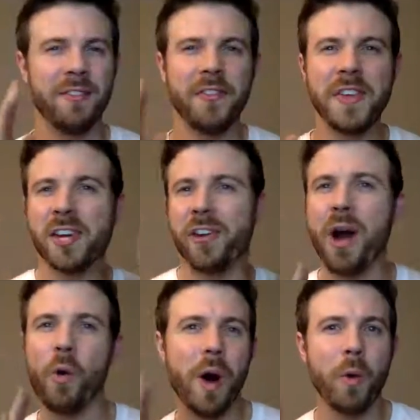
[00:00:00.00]
figure
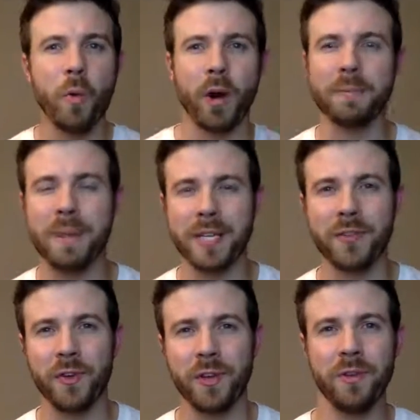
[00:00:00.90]
out what works best
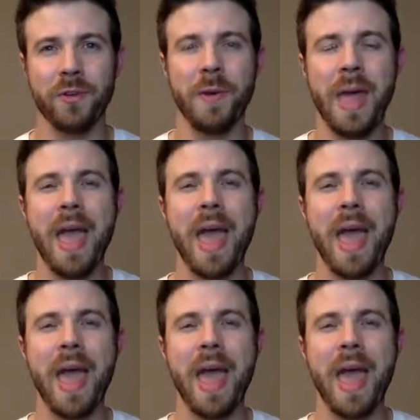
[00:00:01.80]
for you,